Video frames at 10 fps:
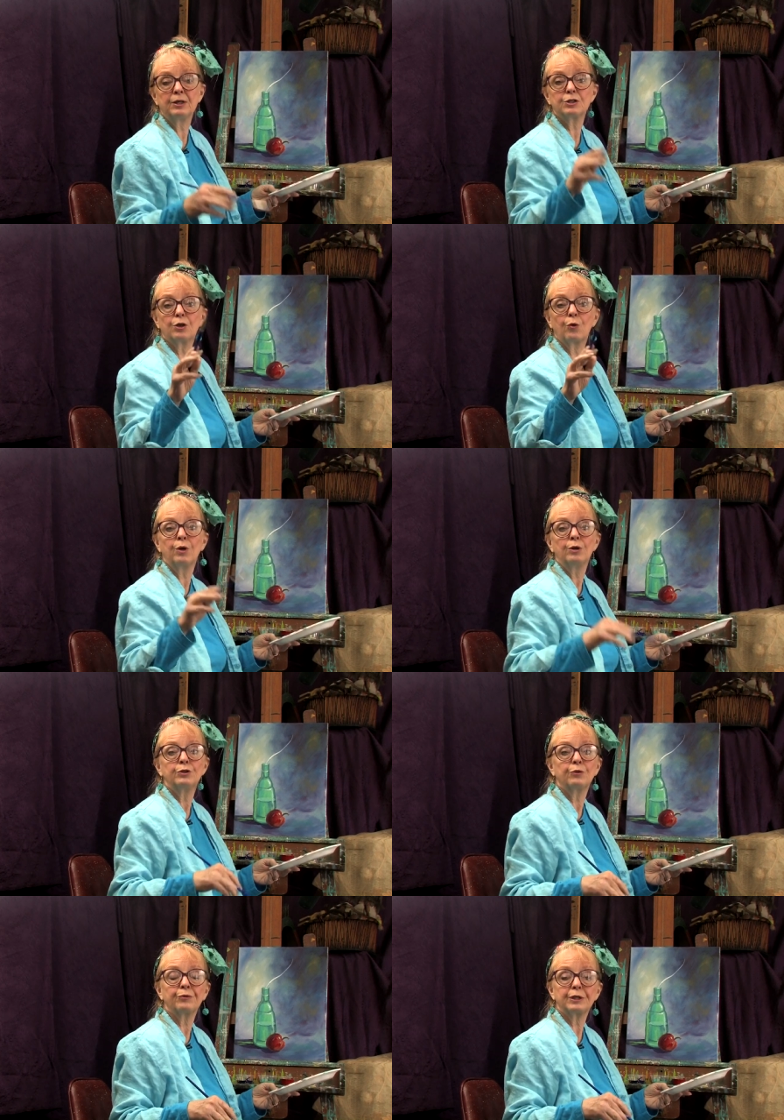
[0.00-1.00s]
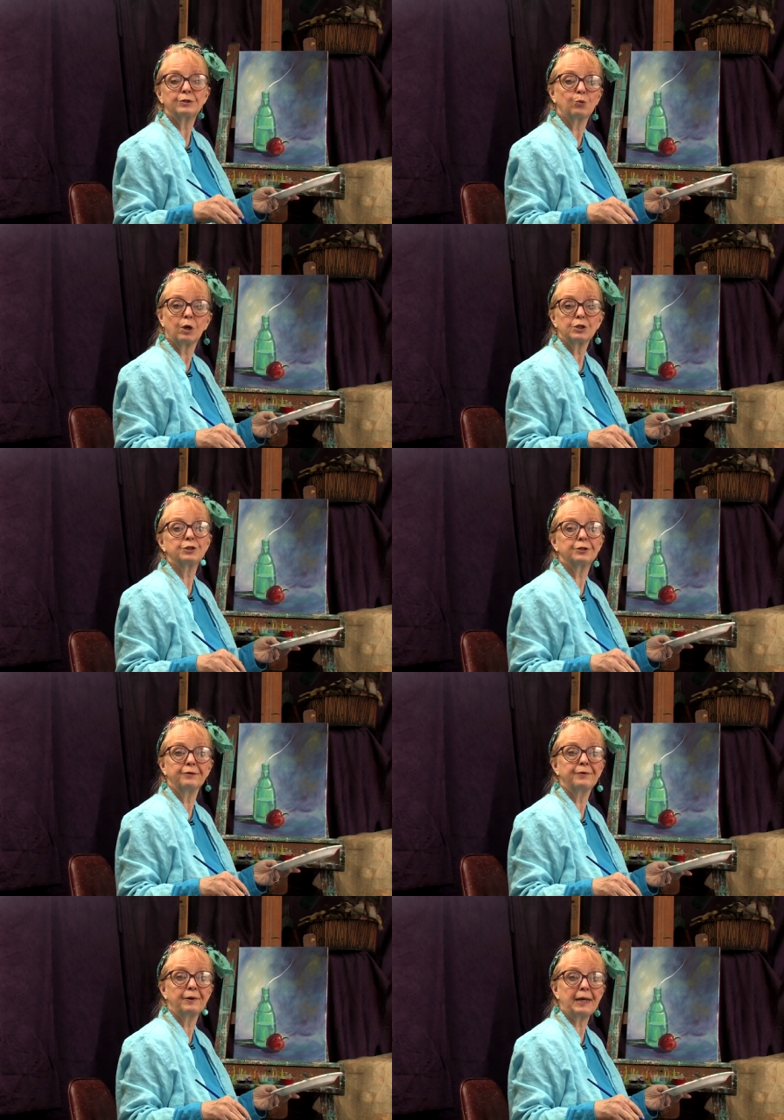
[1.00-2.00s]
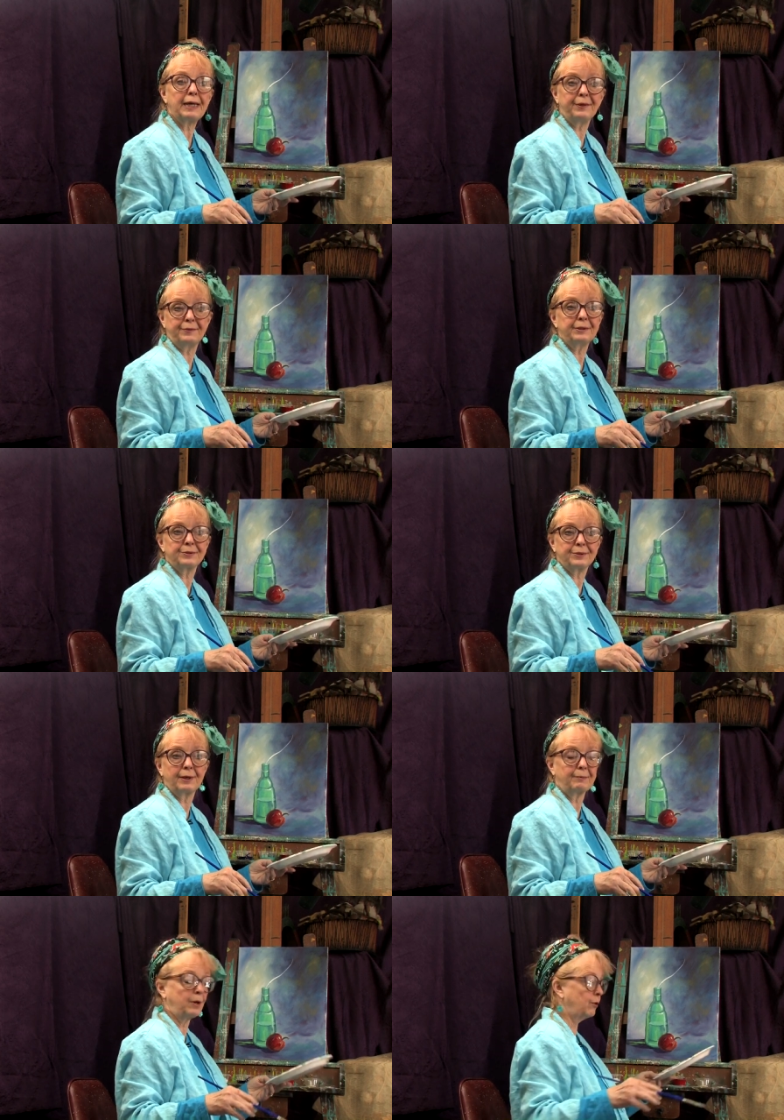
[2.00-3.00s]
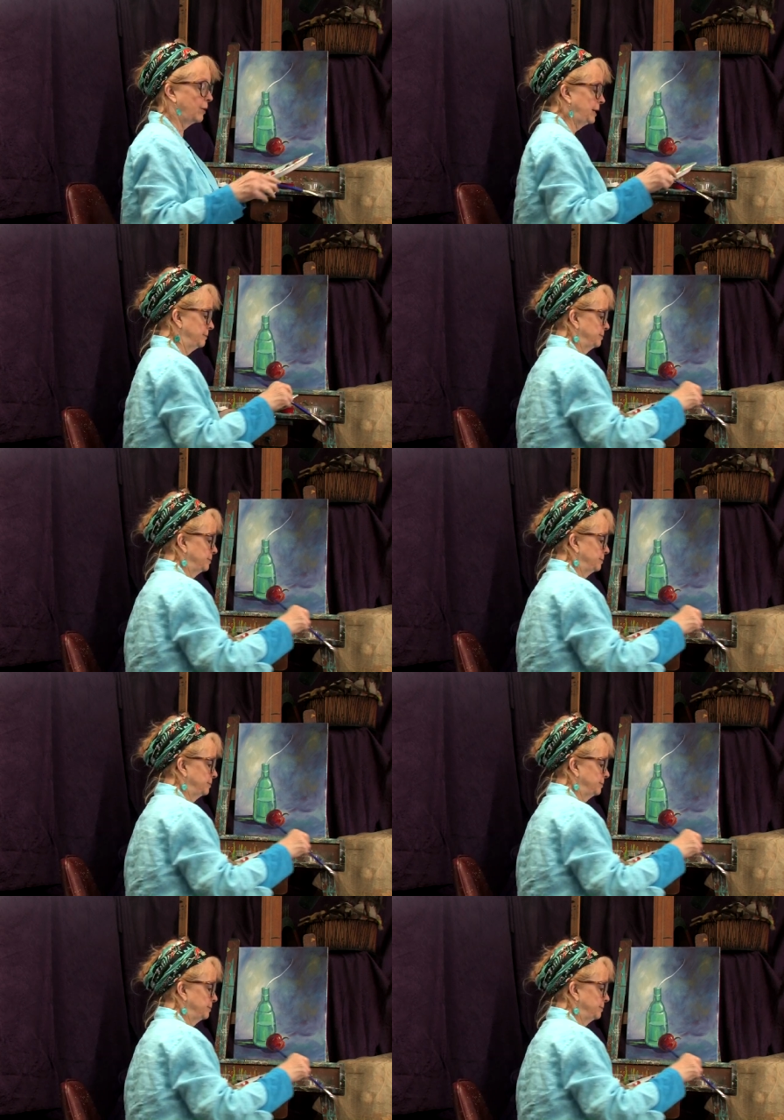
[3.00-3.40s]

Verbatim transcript: So don't forget to watch till the very end this time. All right.